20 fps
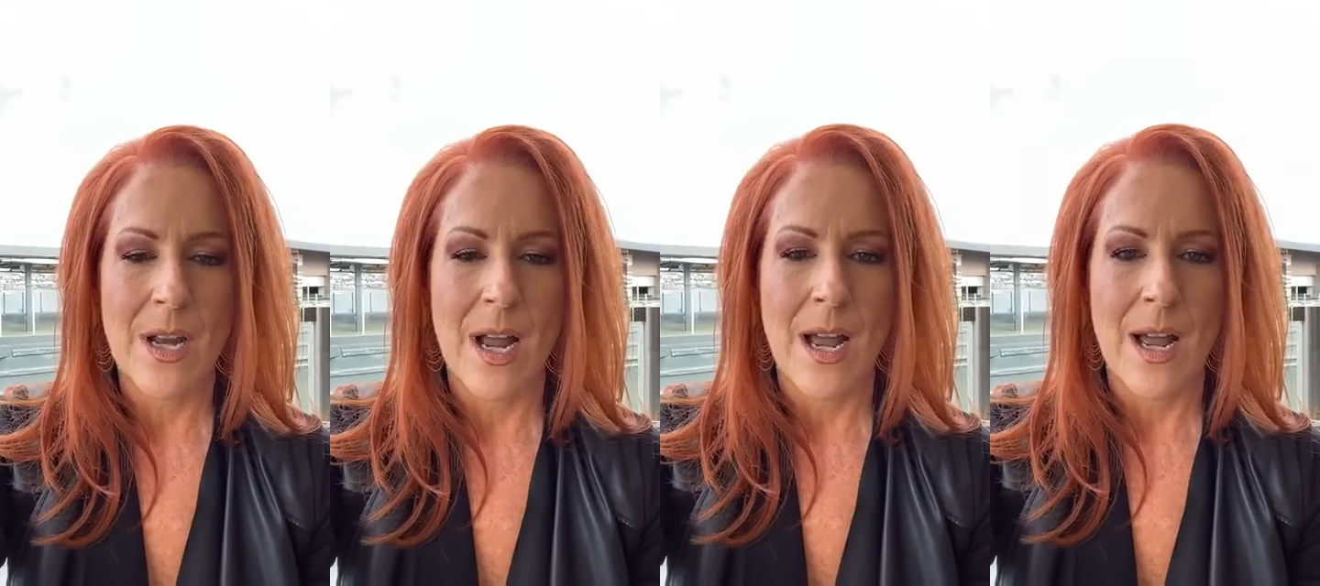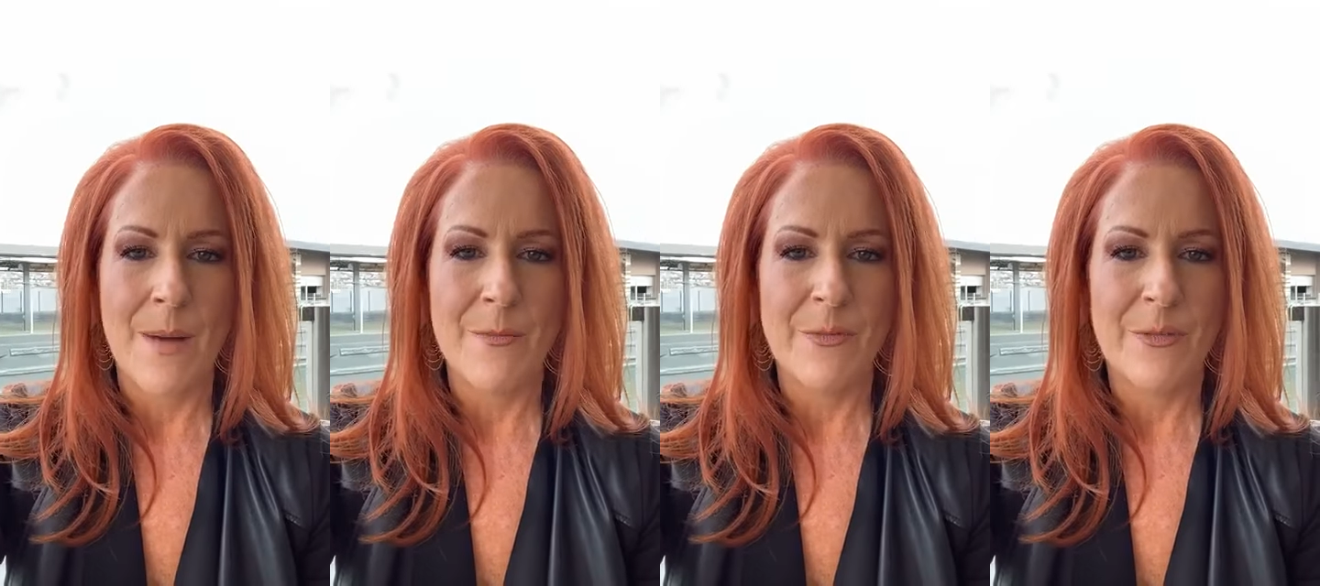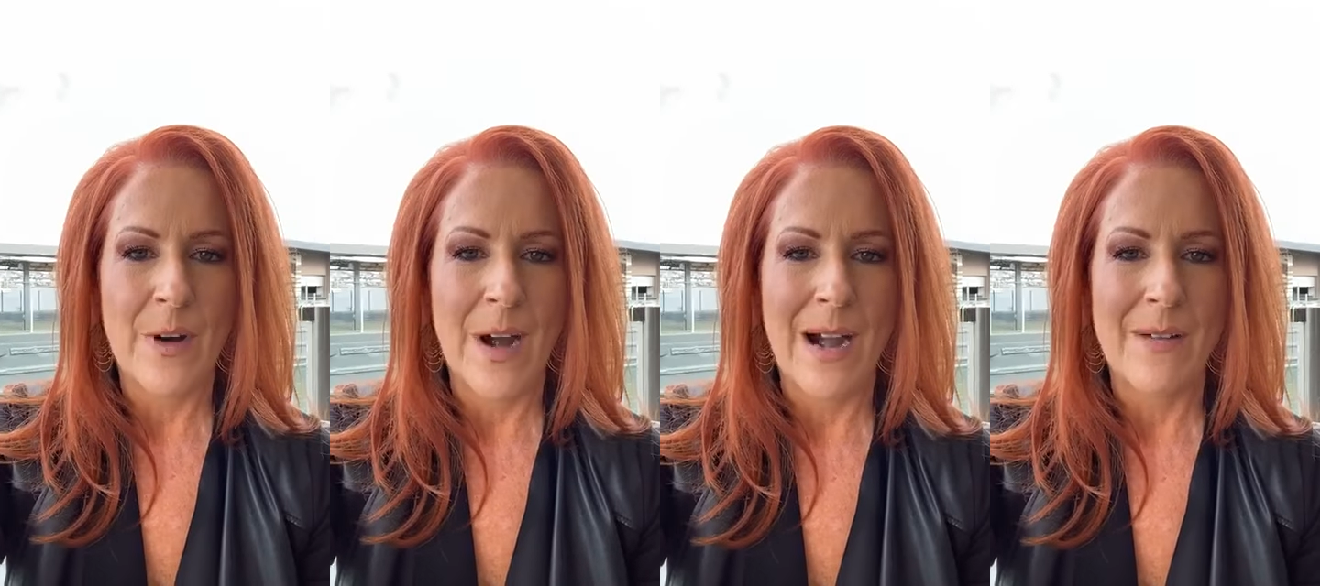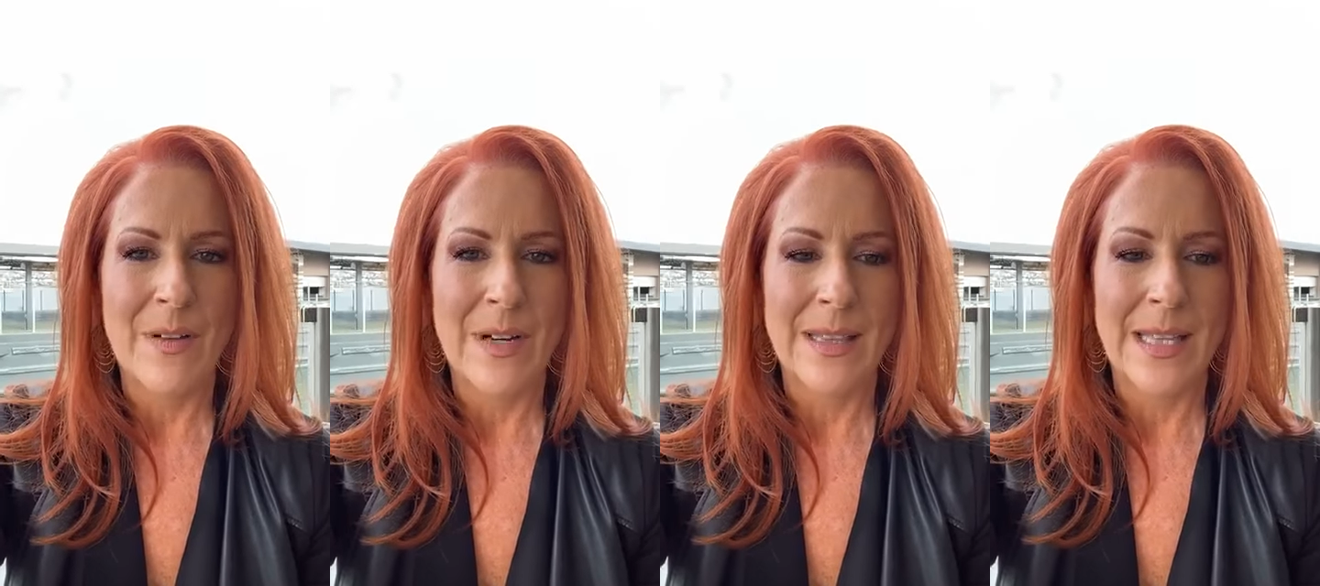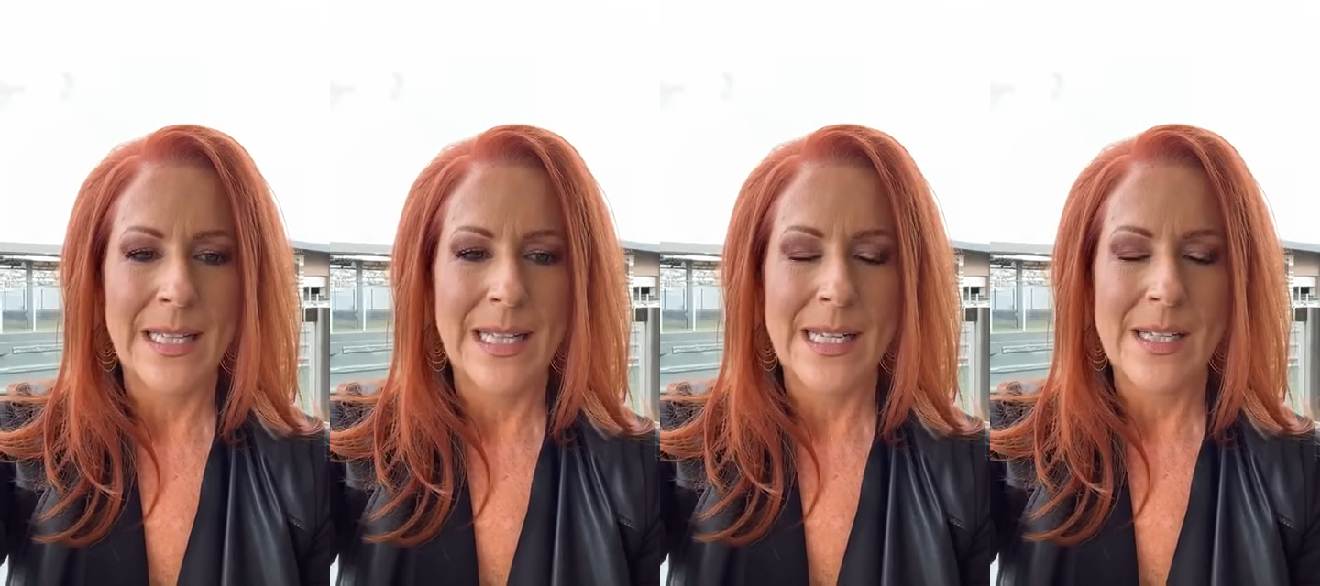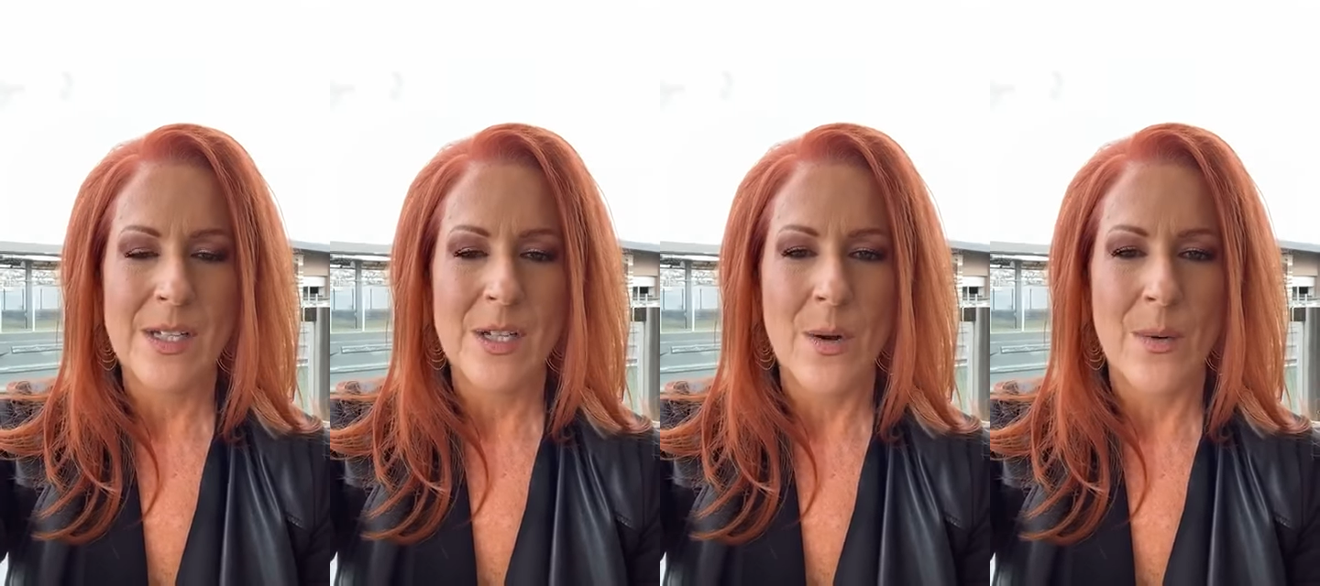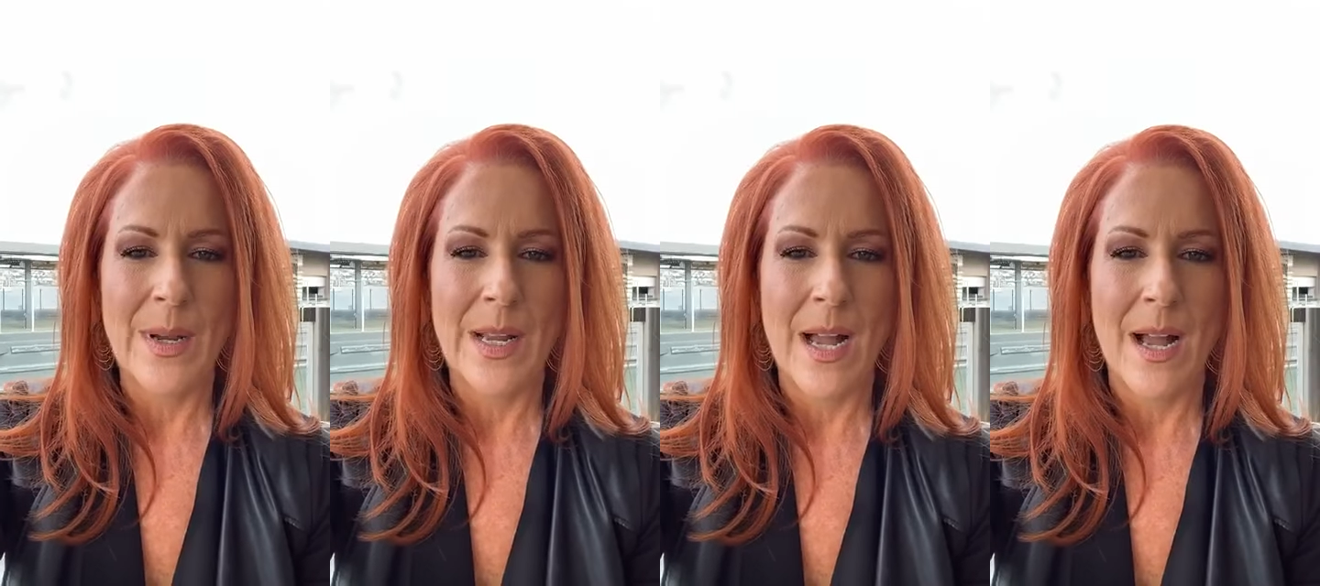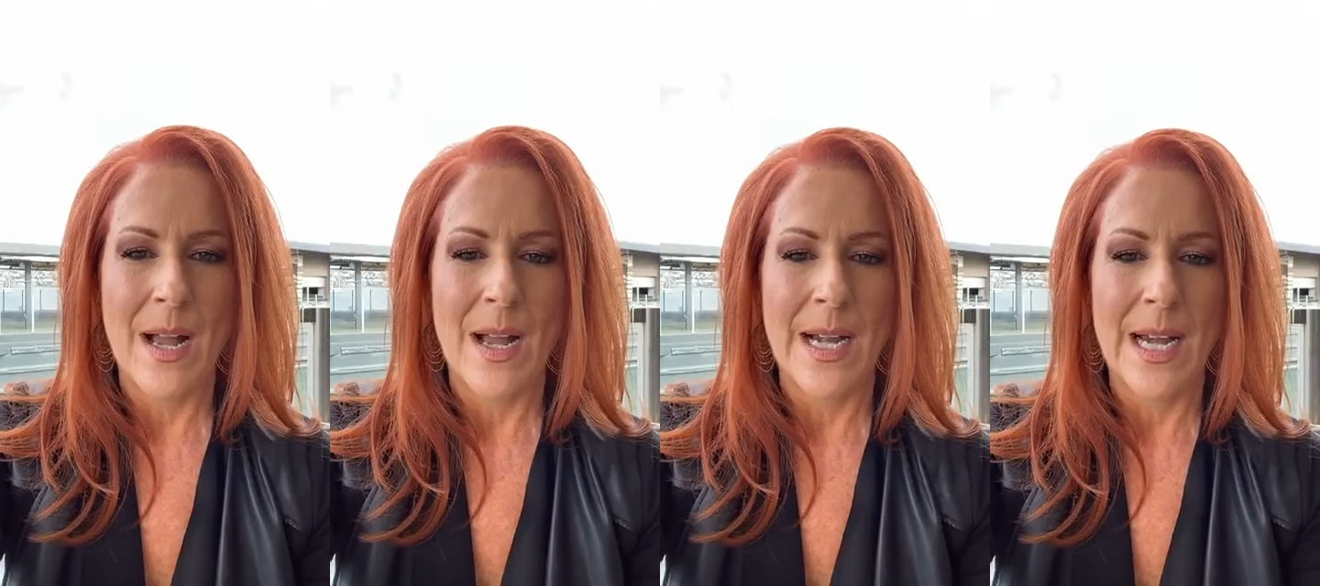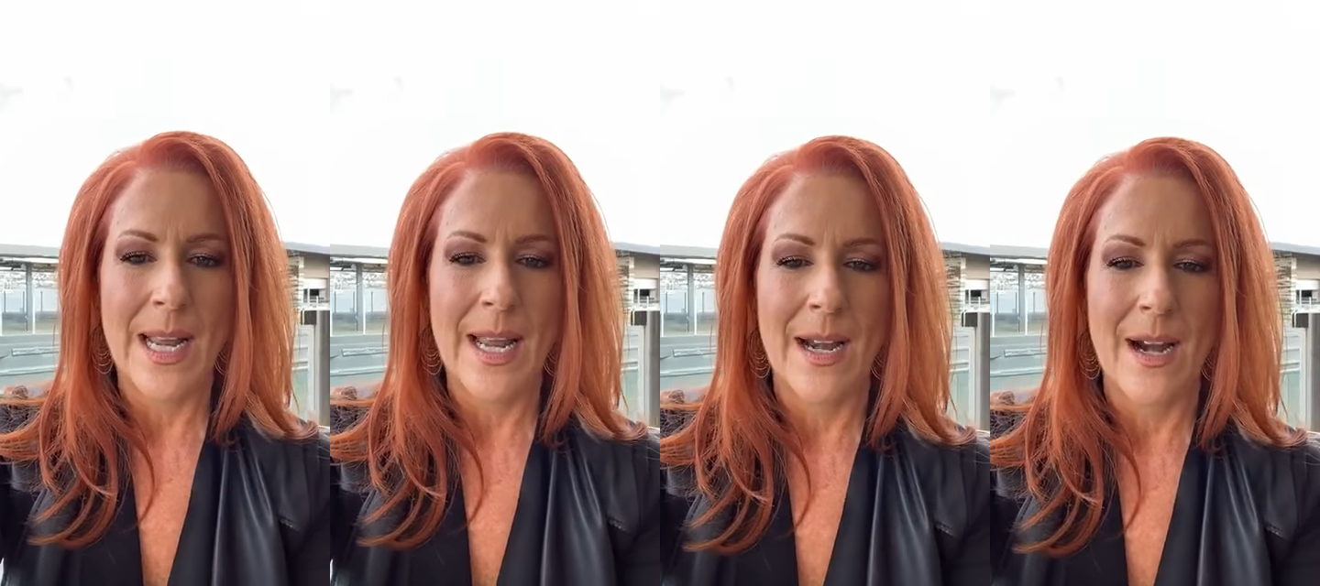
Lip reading: for everything that's going on